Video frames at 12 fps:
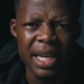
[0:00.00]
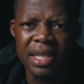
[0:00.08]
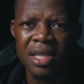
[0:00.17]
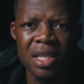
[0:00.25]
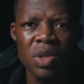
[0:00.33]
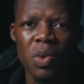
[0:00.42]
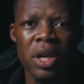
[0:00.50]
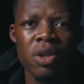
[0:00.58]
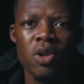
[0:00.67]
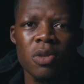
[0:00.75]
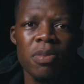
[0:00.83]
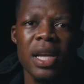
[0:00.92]
He's just one of
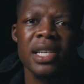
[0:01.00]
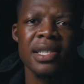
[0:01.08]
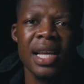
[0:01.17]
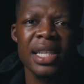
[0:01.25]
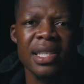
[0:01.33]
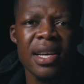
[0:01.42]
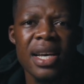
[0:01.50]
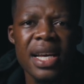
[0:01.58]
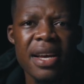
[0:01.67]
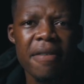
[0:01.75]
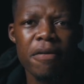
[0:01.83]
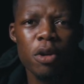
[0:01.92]
those players that
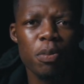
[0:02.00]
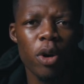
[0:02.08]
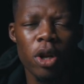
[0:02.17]
football